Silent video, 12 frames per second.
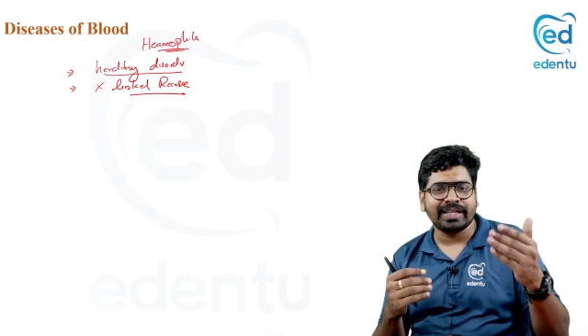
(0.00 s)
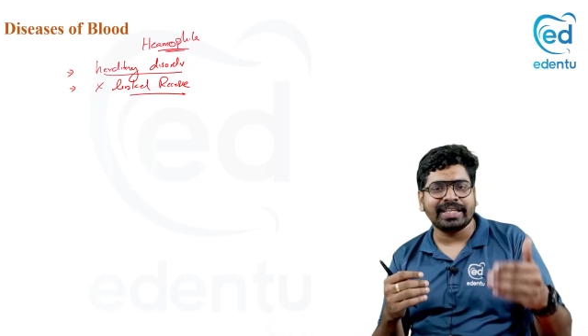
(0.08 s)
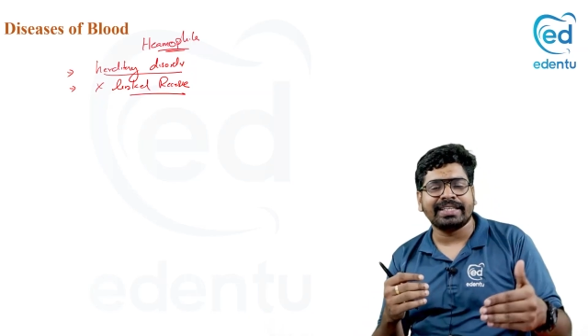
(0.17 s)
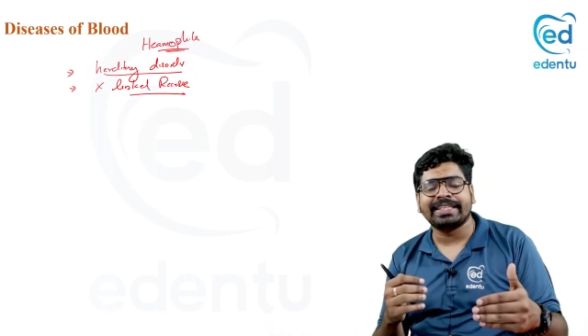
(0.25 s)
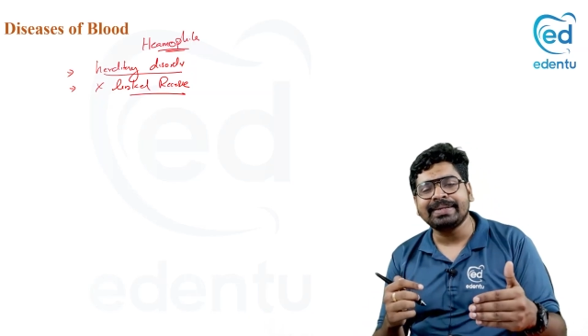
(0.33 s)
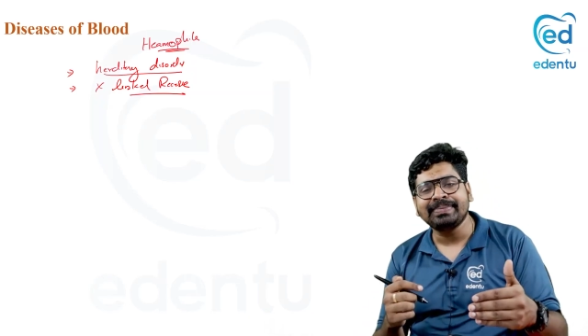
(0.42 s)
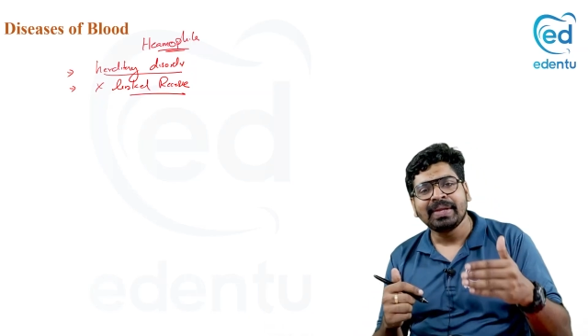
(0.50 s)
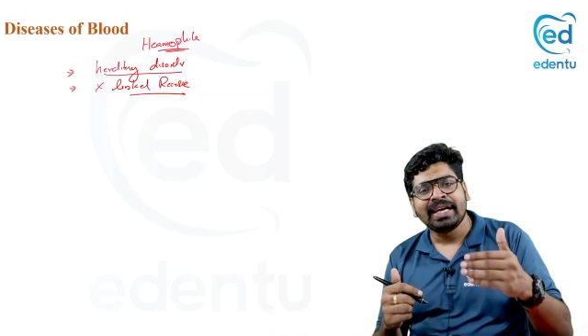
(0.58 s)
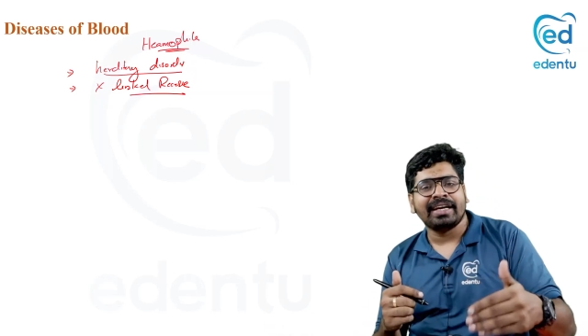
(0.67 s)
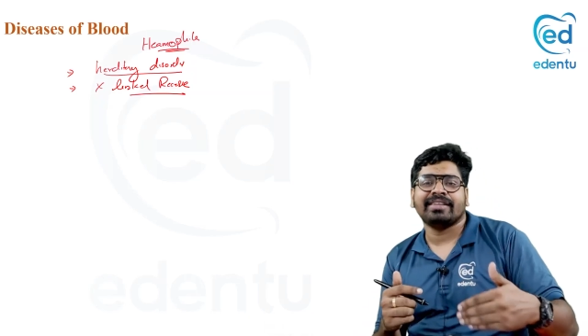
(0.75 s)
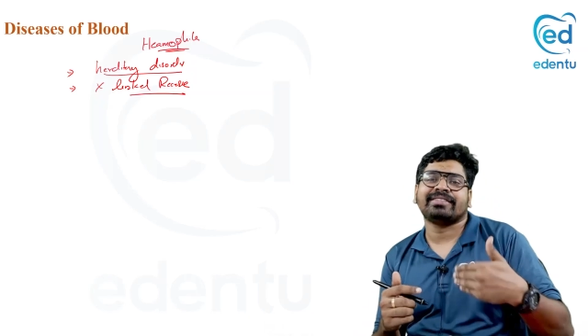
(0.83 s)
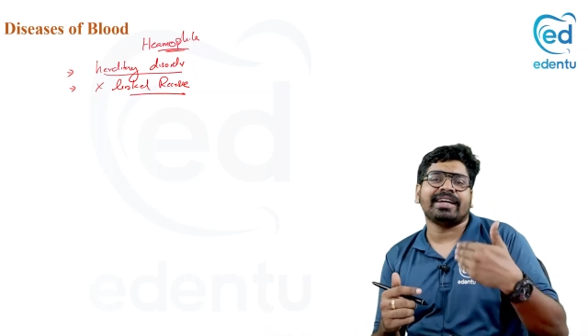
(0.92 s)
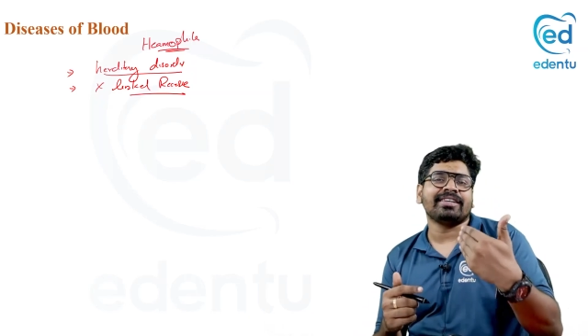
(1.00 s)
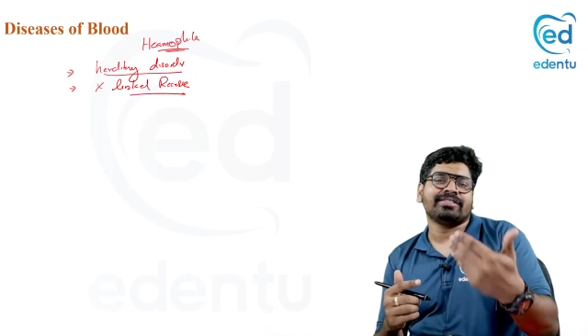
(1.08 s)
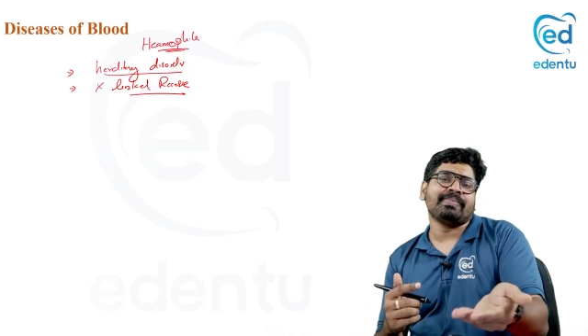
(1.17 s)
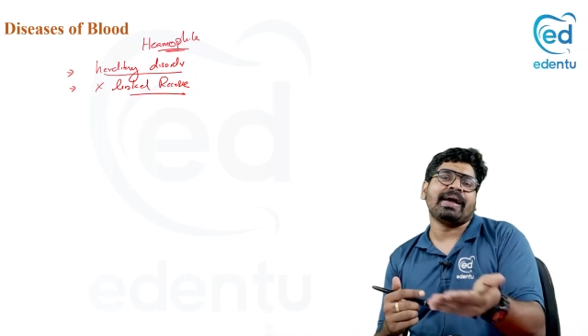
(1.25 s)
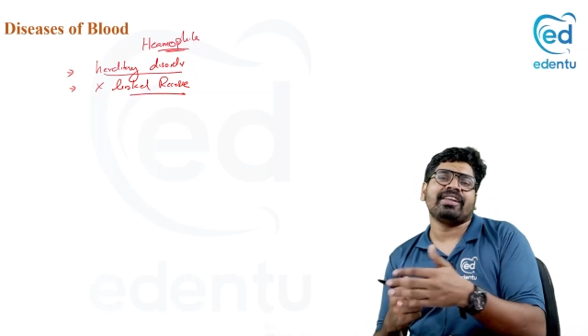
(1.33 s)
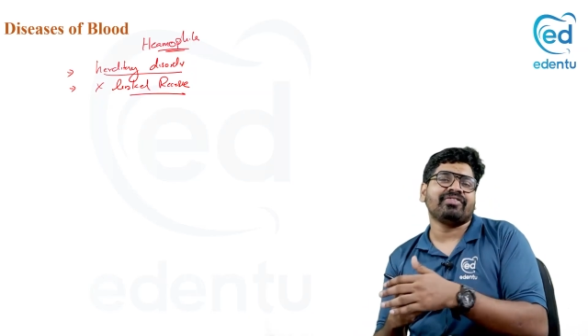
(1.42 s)
then it
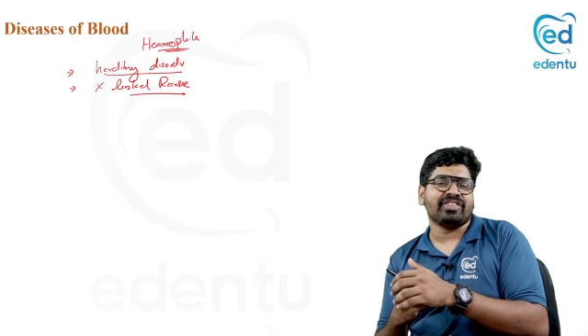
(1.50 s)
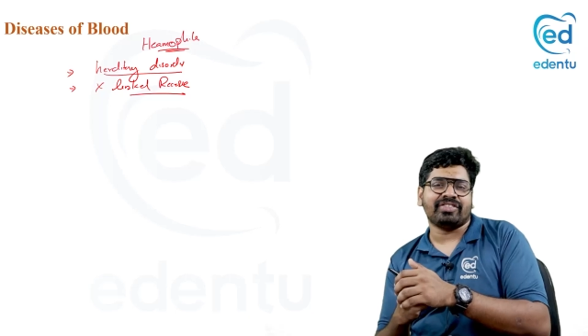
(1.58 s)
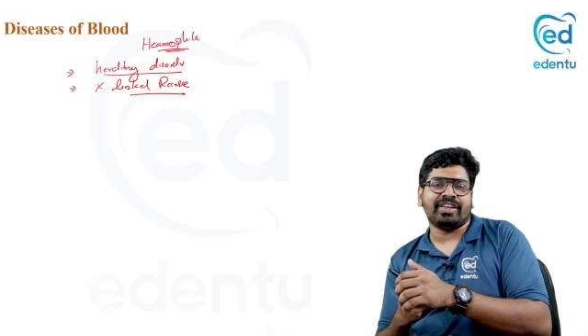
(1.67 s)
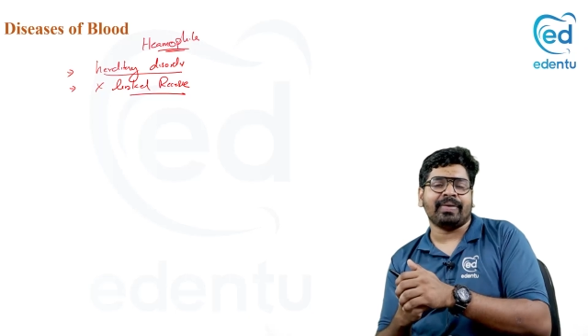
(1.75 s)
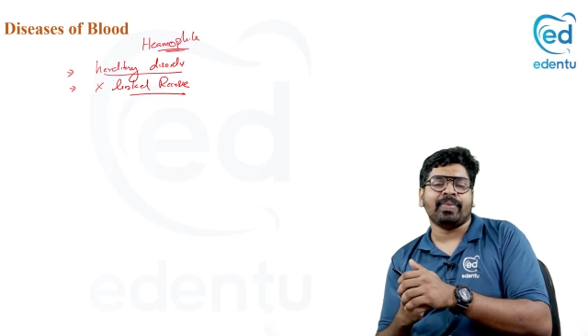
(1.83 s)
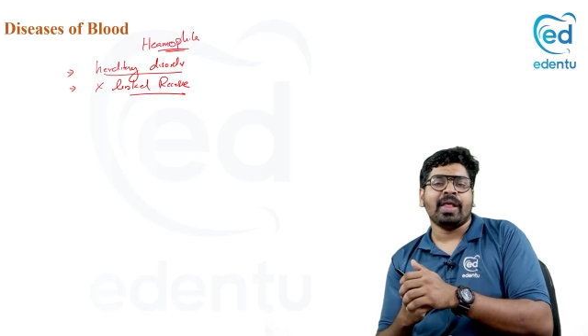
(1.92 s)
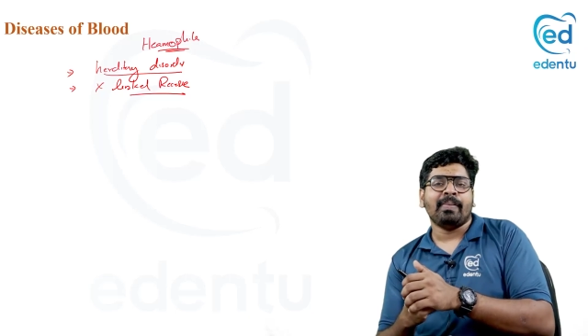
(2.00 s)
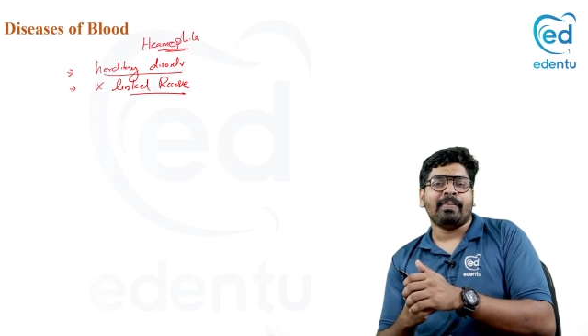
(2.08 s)
starts manifesting.